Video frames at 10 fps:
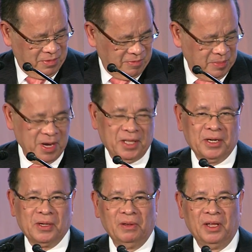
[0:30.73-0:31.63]
with my other
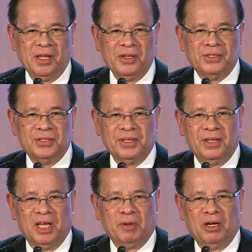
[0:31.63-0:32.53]
colleagues
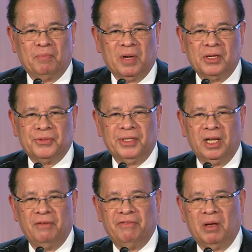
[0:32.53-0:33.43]
about personal,
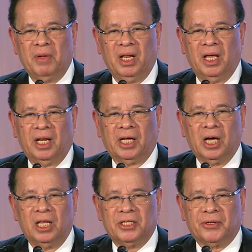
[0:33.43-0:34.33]
family, and
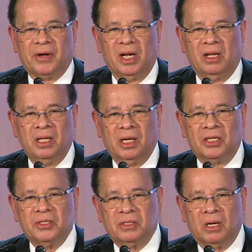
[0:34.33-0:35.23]
cultural
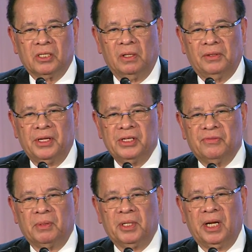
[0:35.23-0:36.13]
casualties
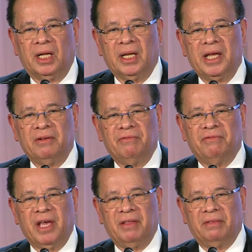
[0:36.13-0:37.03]
from the decline of
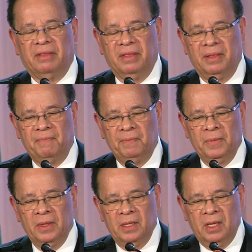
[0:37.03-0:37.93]
faith.
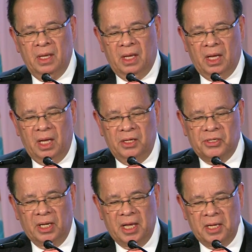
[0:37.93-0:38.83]
I
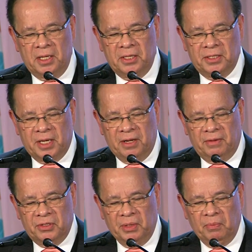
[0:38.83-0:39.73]
shall understand
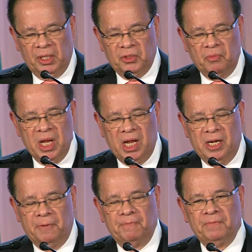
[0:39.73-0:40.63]
this simply to
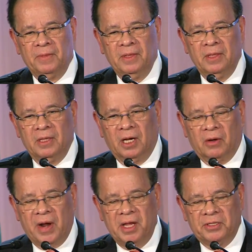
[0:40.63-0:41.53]
mean the
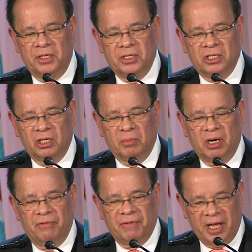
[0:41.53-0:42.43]
crisis of our
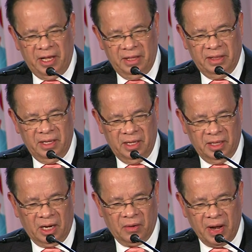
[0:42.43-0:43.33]
faith,
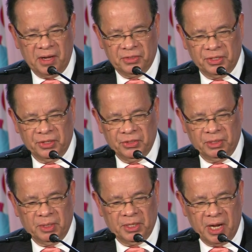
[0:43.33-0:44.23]
the crisis
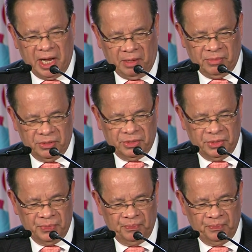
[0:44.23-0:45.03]
of our times.